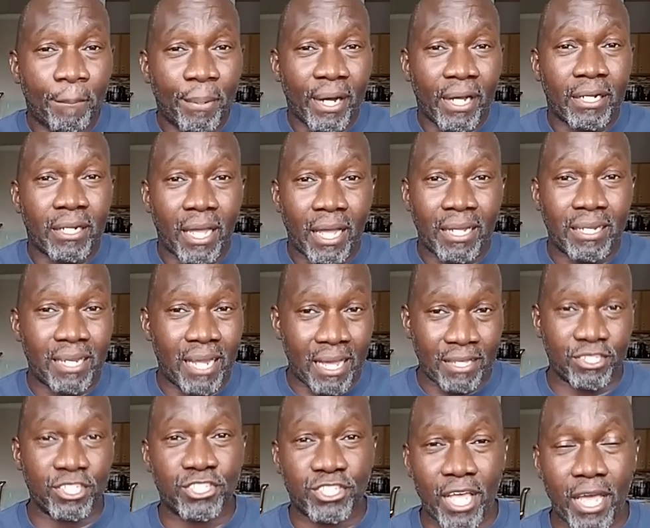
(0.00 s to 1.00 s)
But
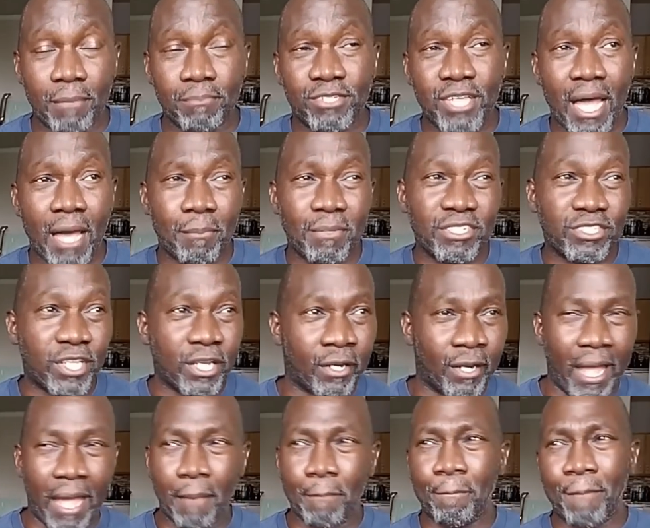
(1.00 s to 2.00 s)
at the same time,
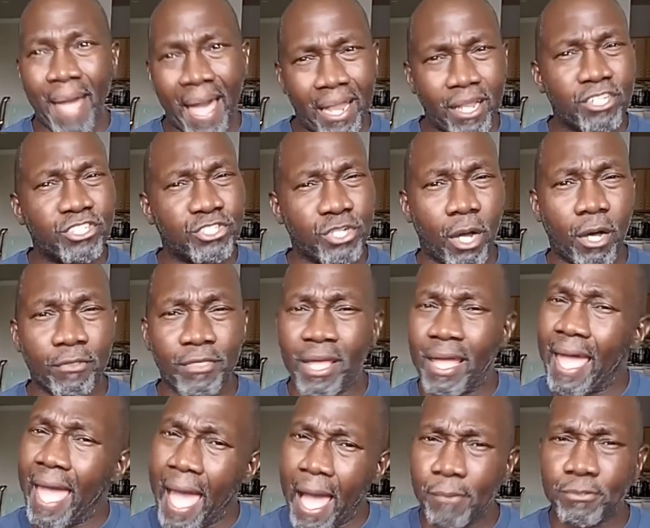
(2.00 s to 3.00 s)
is there a balance to
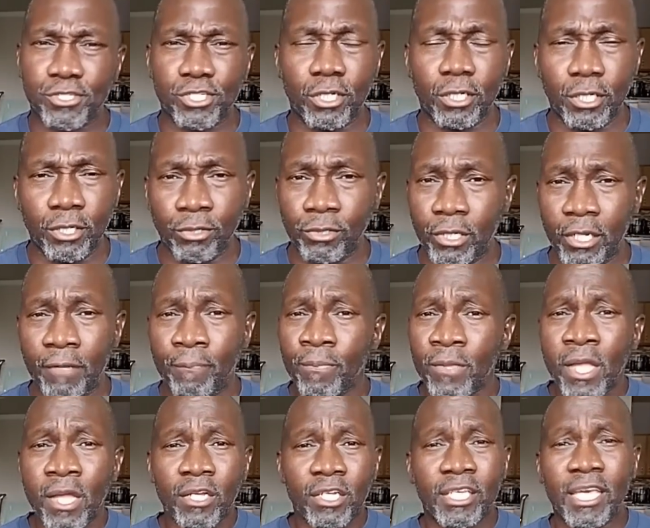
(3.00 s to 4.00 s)
all that?
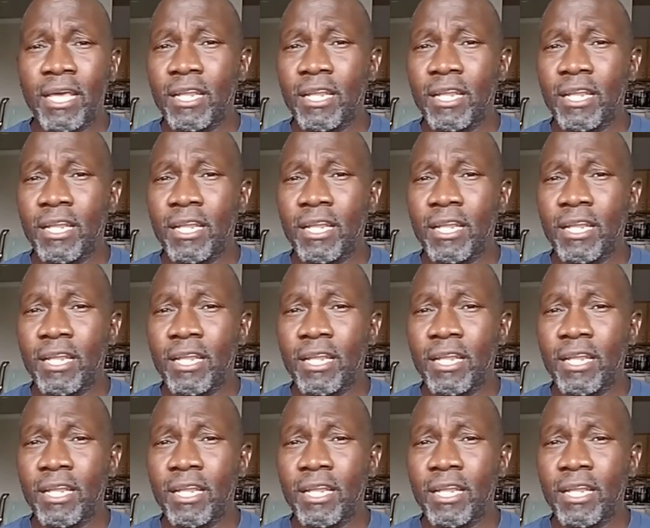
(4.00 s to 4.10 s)
Absolutely.